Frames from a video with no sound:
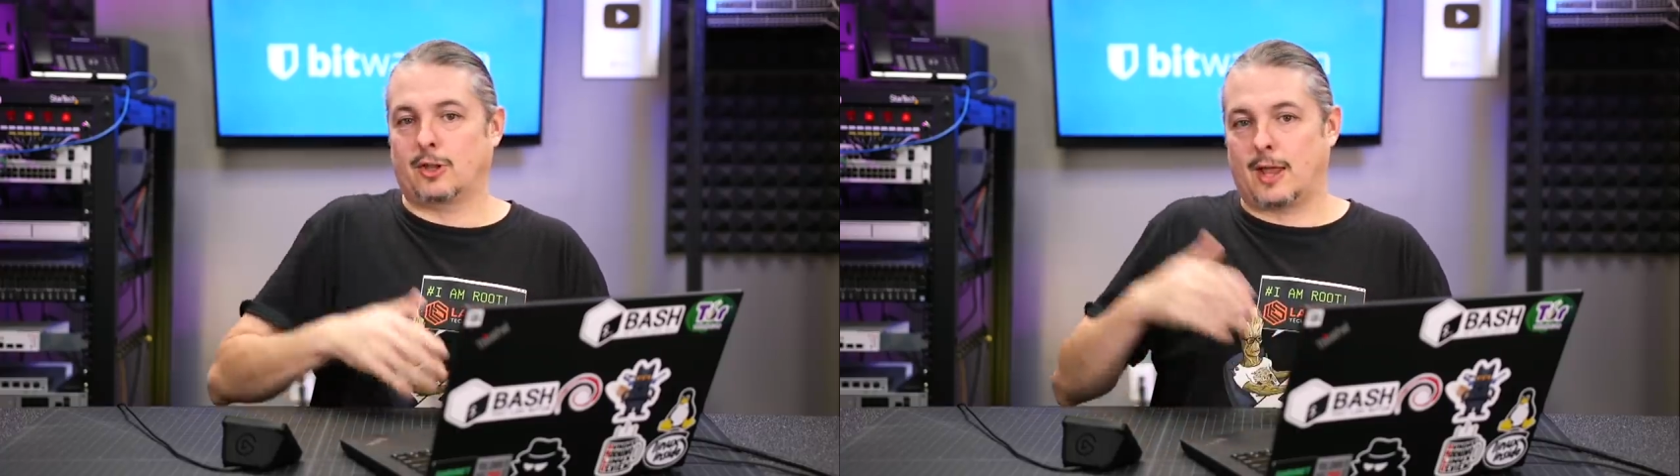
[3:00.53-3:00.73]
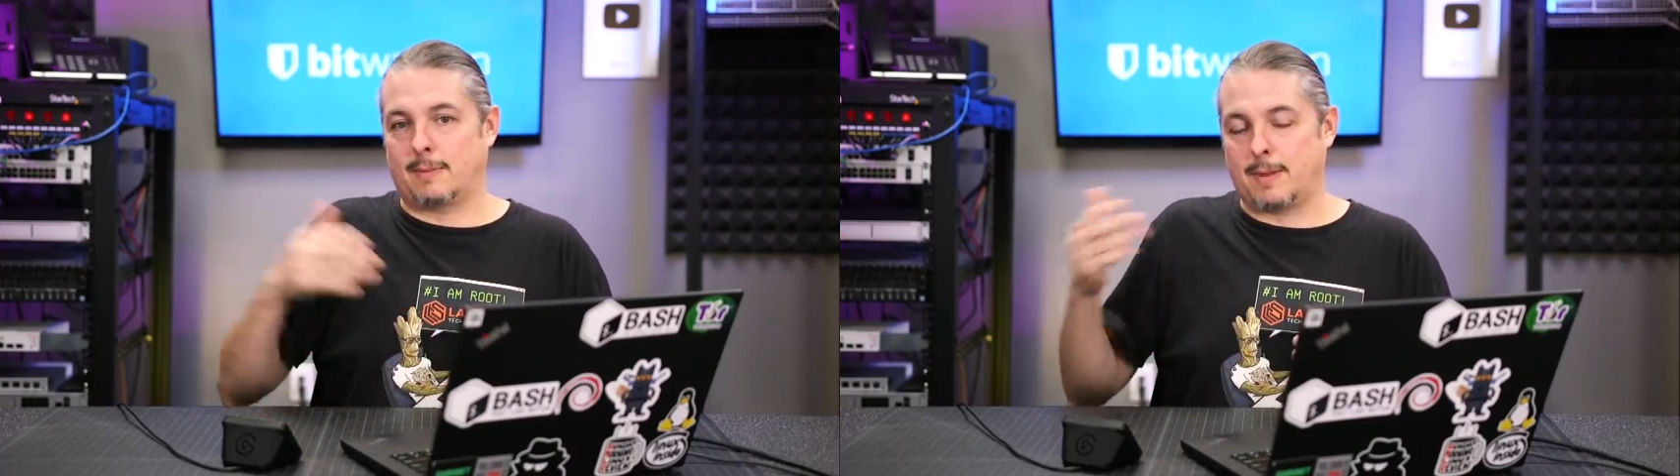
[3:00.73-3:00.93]
A
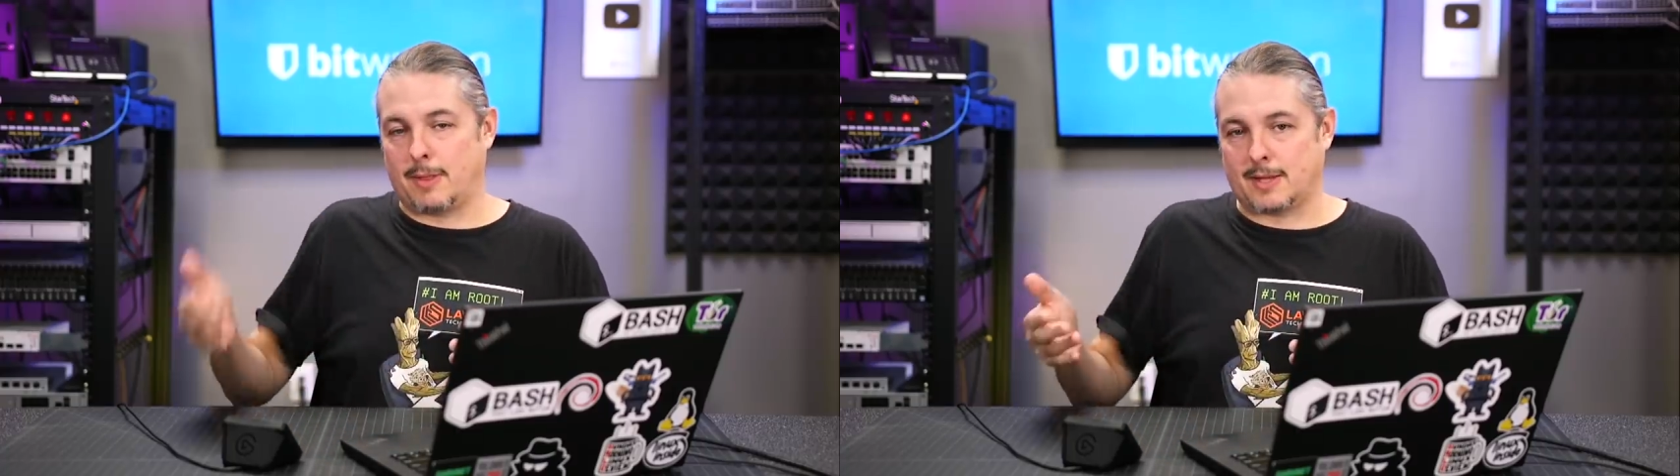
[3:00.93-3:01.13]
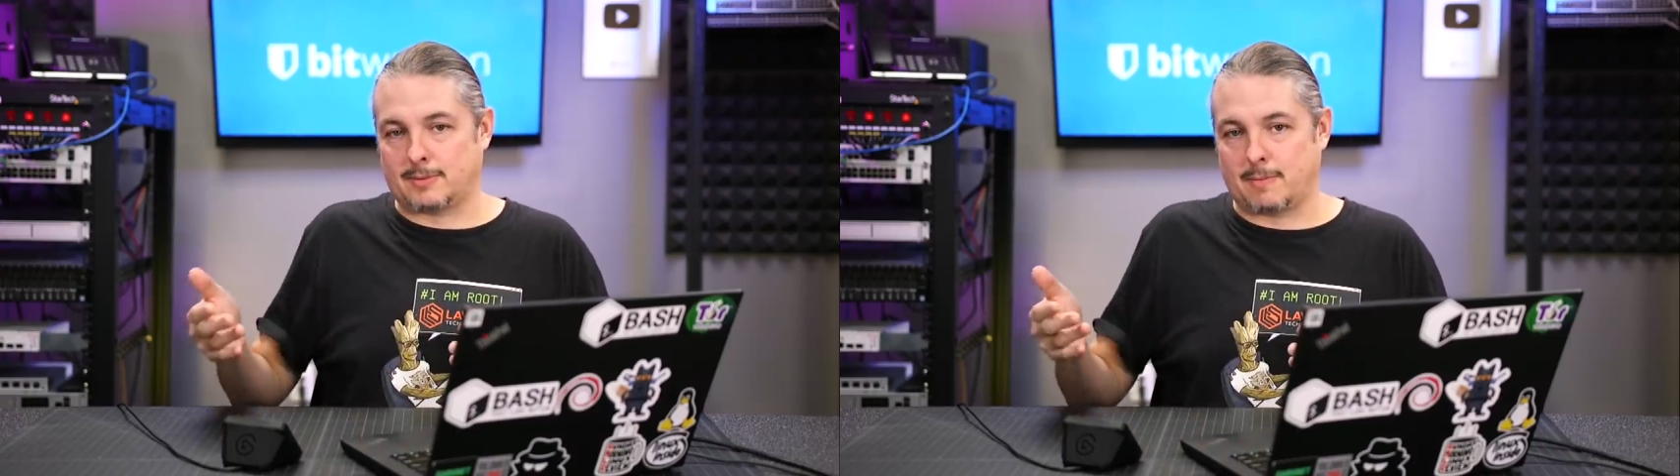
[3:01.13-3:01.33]
lot of
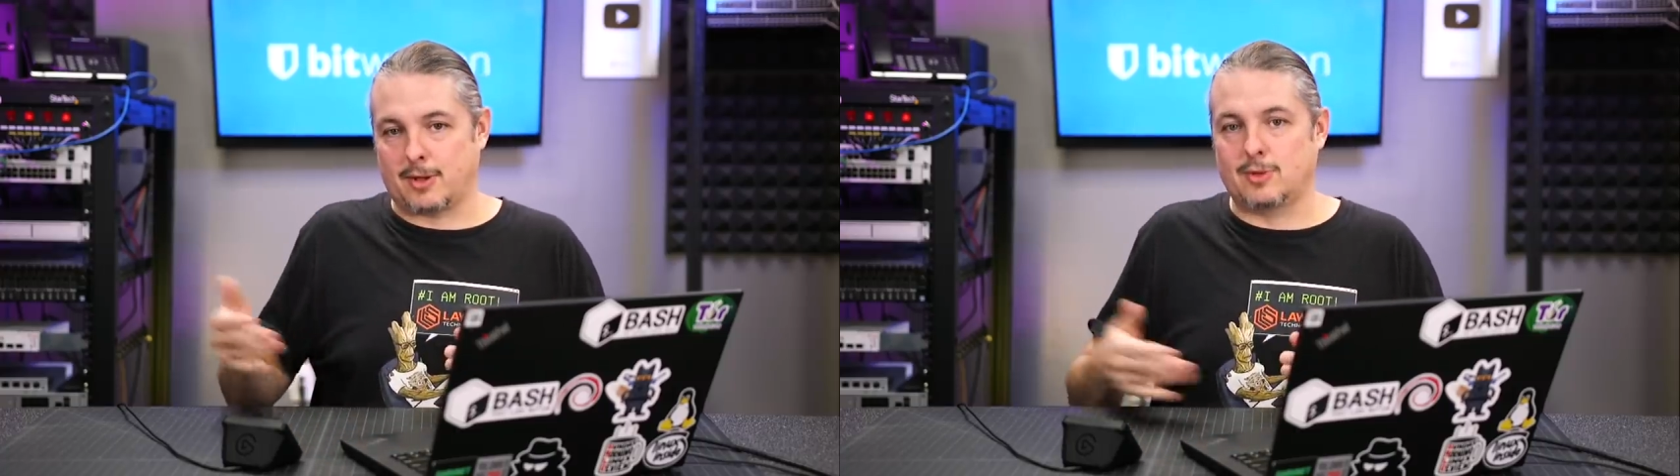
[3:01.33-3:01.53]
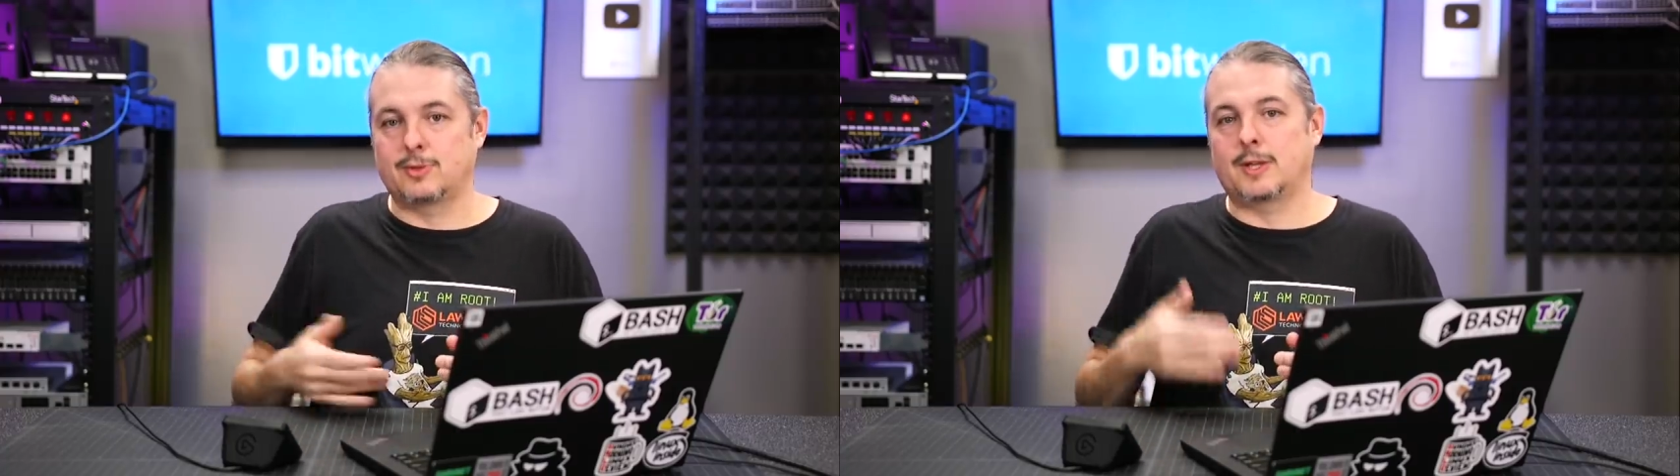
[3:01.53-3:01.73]
people asked me
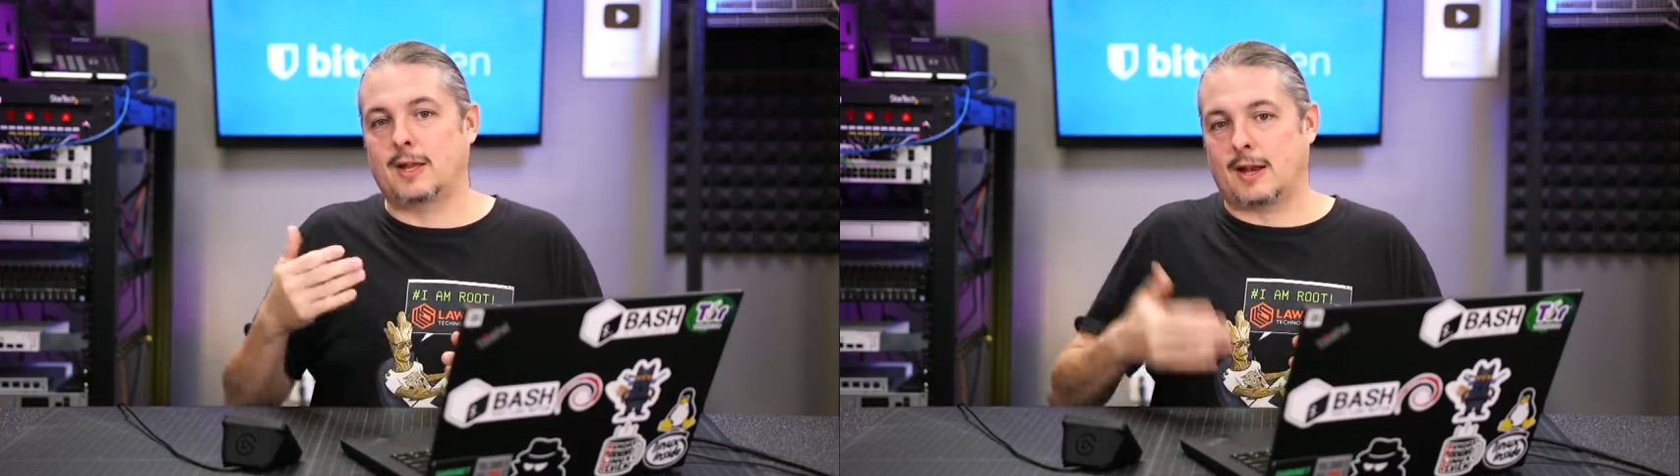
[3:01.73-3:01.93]
about using it,